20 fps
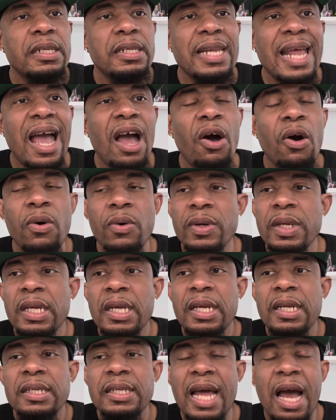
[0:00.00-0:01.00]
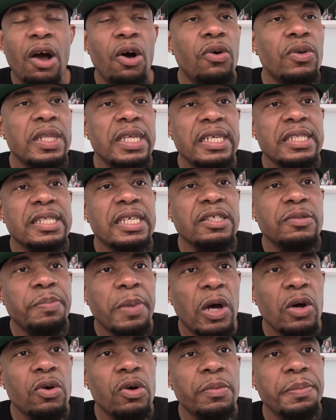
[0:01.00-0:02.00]
Now, not only is his
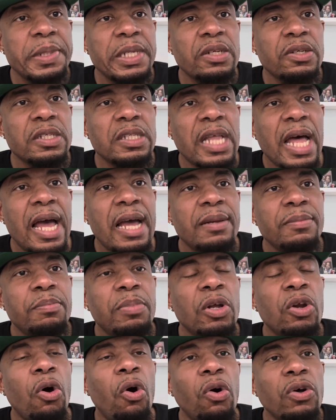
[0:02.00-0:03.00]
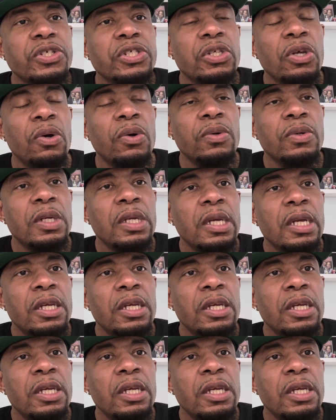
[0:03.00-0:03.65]
belt going to be on the line, but also